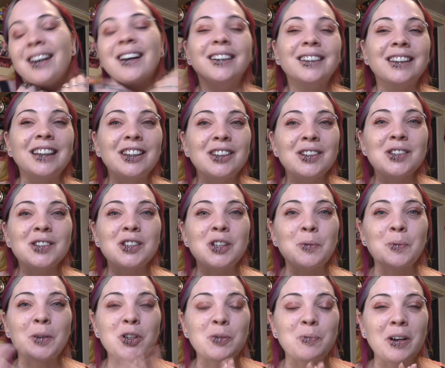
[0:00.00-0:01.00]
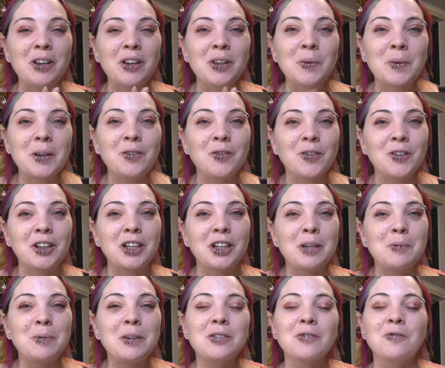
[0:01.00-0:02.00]
thank you so much, by the way, for
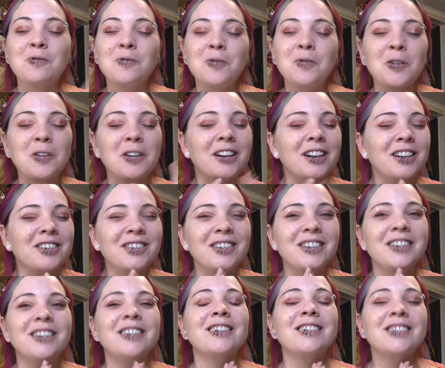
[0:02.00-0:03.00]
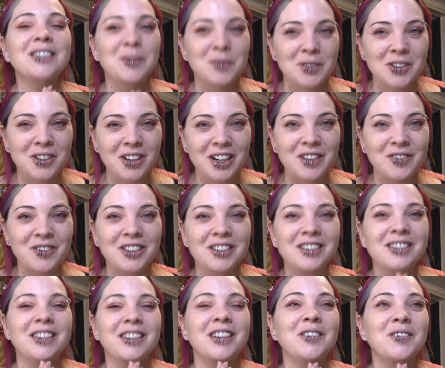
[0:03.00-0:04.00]
getting me to 400
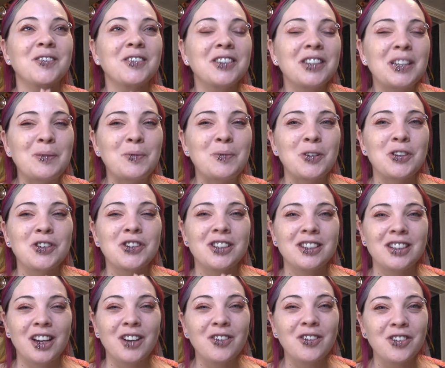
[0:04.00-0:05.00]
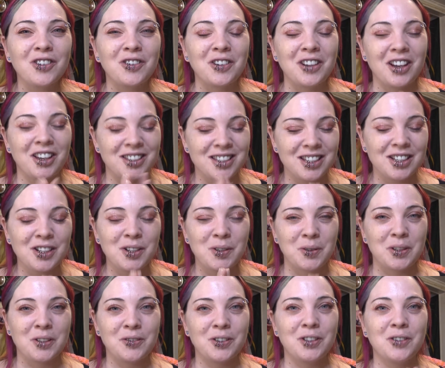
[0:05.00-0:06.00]
subscribers. I really appreciate every single
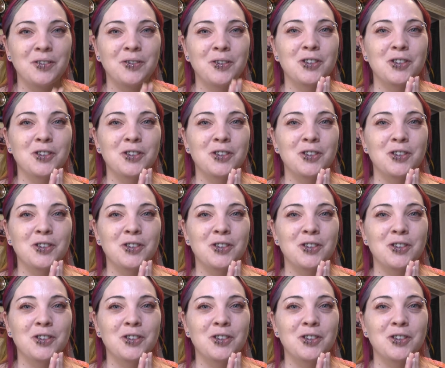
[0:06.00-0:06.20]
one of you for